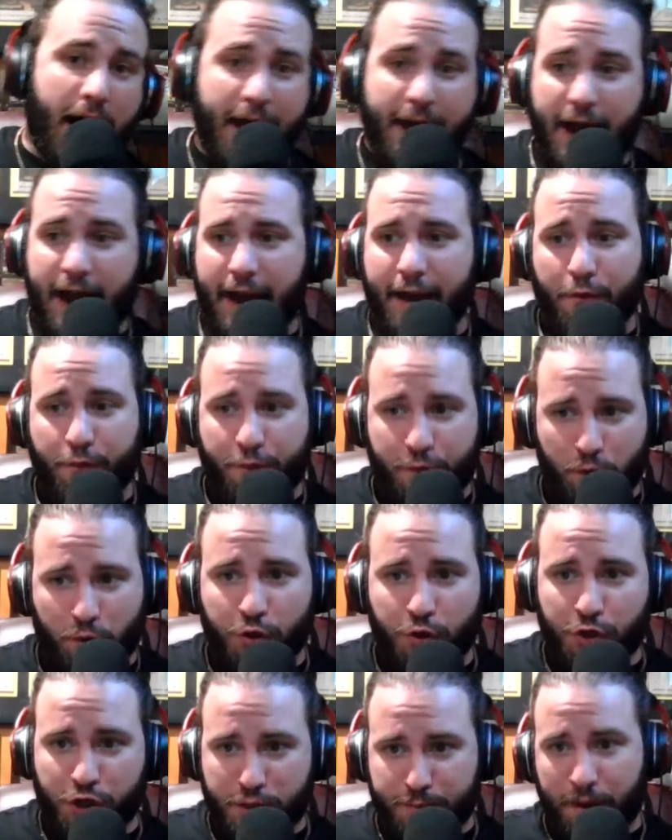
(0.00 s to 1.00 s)
I, I
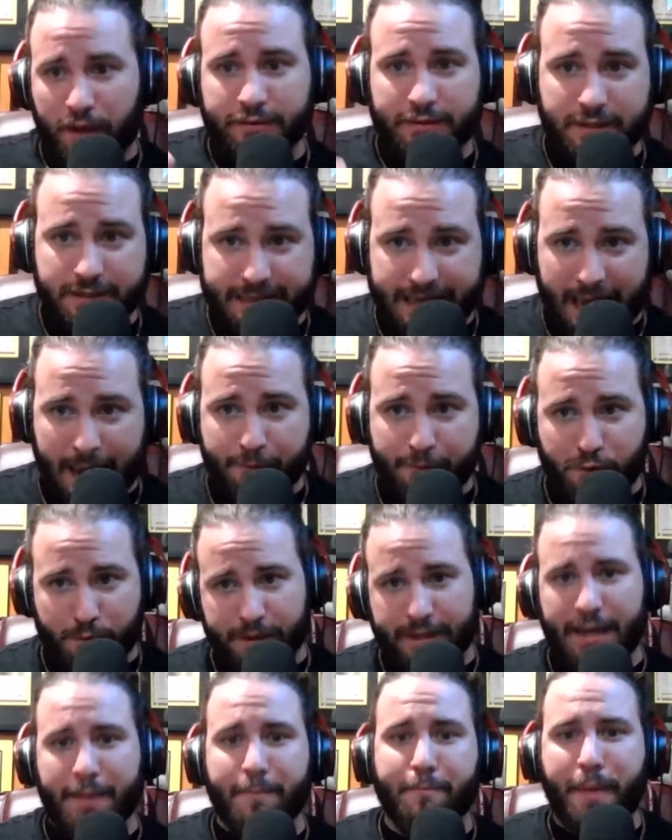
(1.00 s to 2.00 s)
feel good about this game
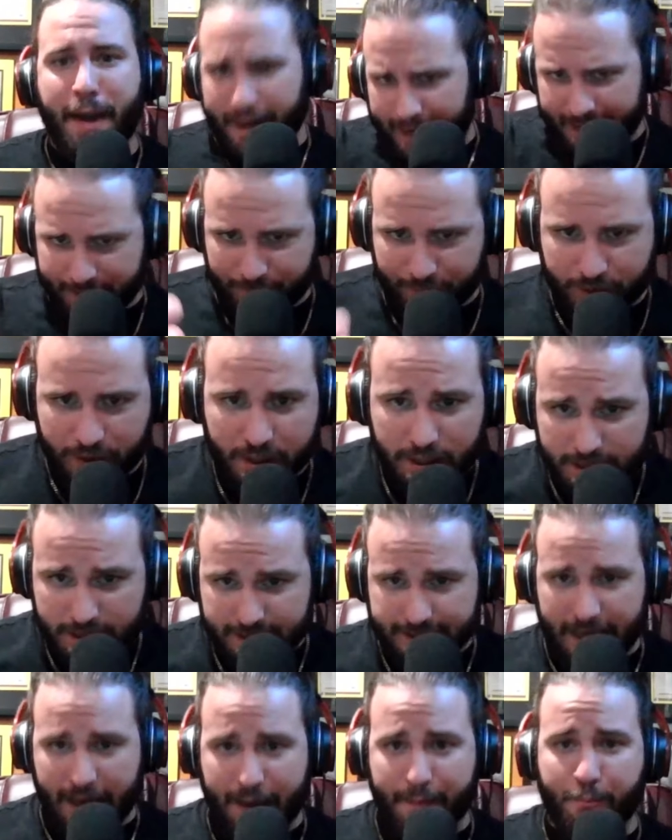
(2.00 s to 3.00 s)
from a competitive
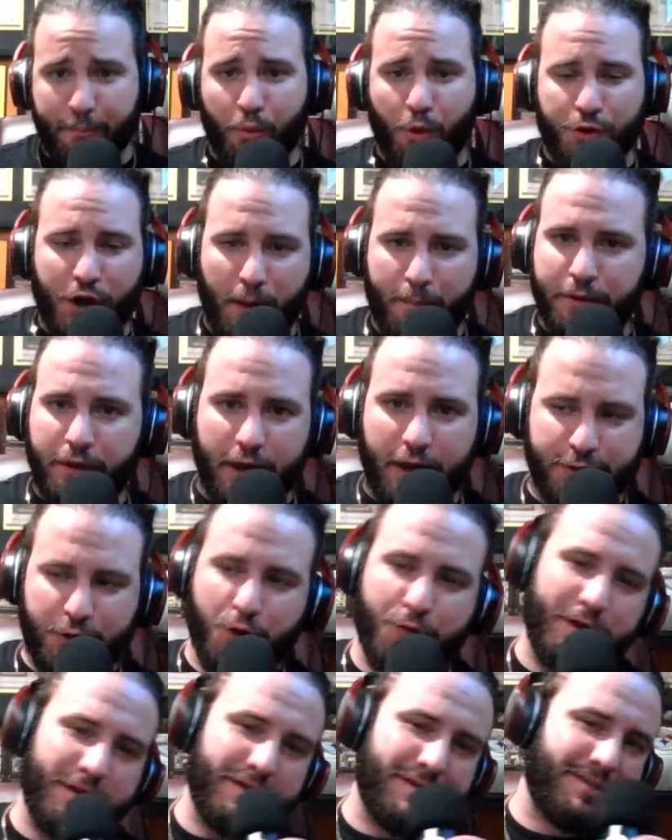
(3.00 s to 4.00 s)
standpoint, not
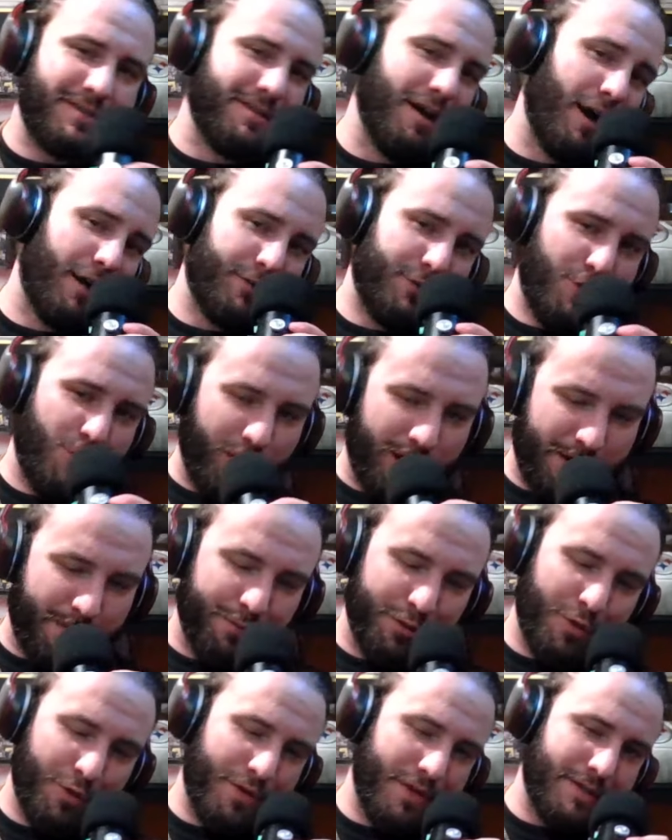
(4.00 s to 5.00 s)
because, oh, they suck, dude. We're going
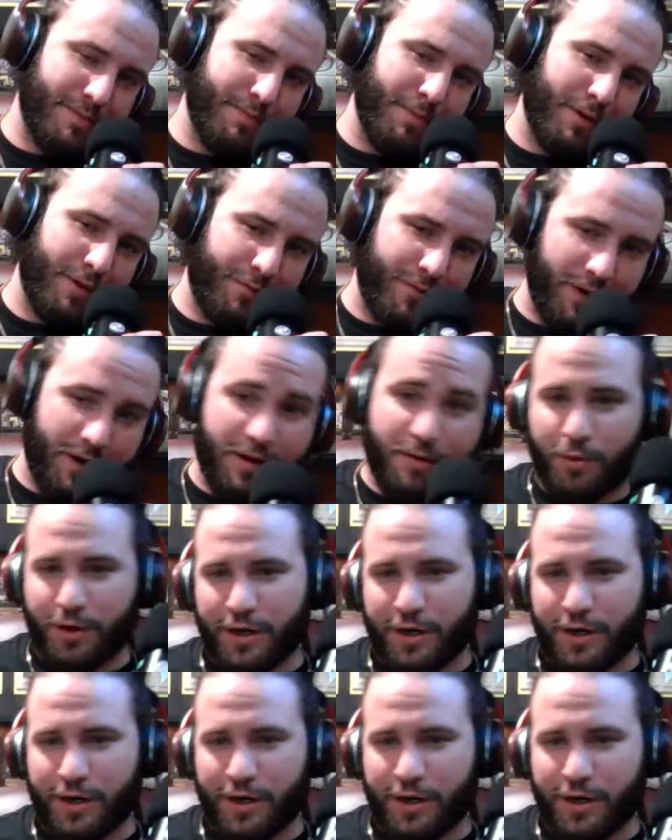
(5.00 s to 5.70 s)
to blow these motherfuckers.